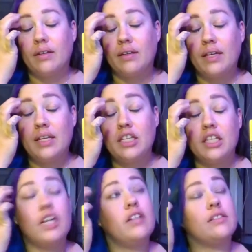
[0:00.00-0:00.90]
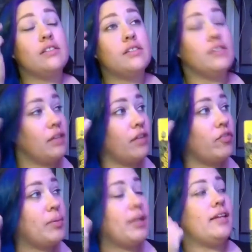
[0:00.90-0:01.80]
Anything else,
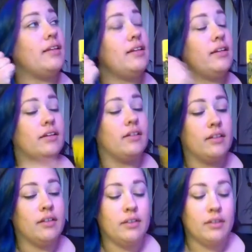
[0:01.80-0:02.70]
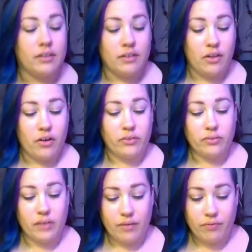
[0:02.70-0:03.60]
everybody? No,
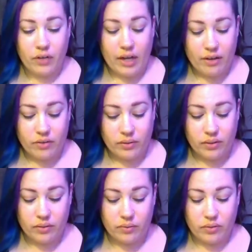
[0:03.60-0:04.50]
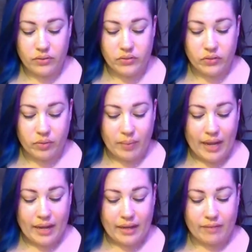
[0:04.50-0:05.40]
not for now. We'll circle
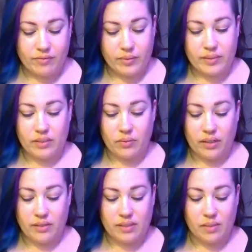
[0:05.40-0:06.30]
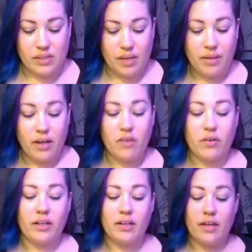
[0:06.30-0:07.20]
back after we see what else comes up. Oh,
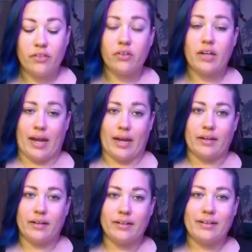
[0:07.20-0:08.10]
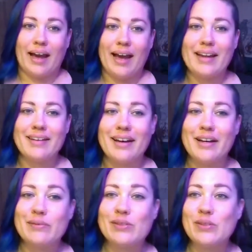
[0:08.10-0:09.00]
another 9. 9
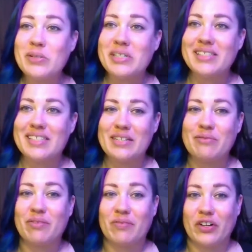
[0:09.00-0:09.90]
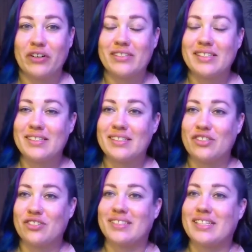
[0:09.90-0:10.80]
of Swords in reverse. This is
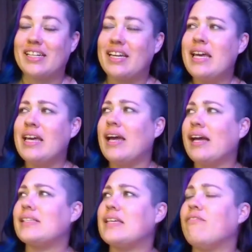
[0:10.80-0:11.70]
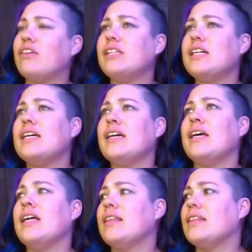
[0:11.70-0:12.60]
interesting because I feel like
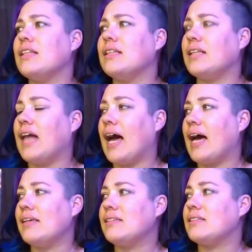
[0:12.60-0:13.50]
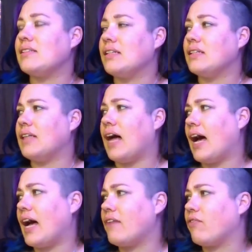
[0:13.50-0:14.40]
the last
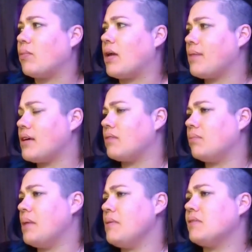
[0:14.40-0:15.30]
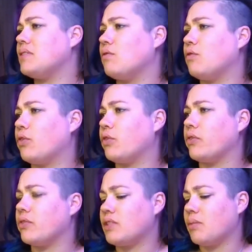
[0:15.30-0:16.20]
live, or maybe it was even
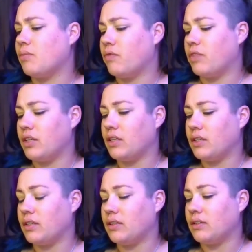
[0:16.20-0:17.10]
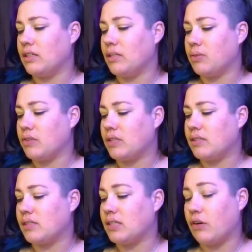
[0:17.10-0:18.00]
for some of the Libra
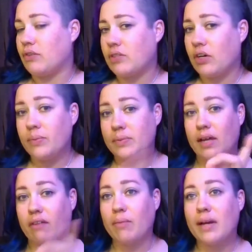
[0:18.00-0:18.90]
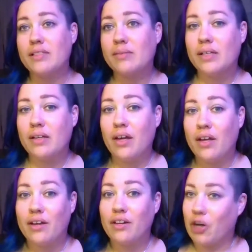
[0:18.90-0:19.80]
season tarot scopes. That reminds me,
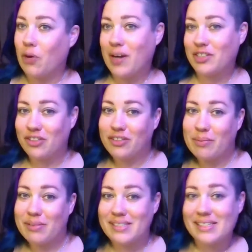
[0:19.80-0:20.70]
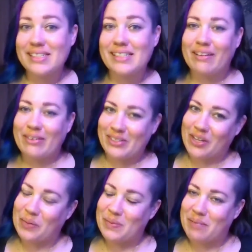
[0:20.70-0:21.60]
go watch your Libra season tarot
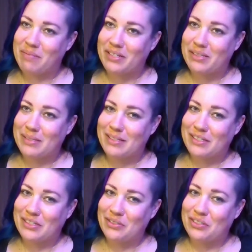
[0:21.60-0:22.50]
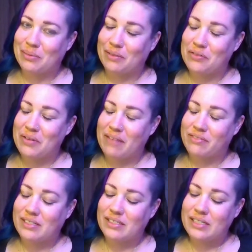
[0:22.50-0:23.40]
scopes on Meryl's Mystic YouTube if you
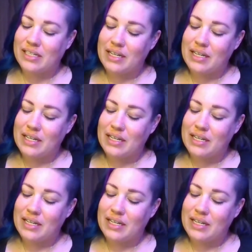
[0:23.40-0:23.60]
haven't.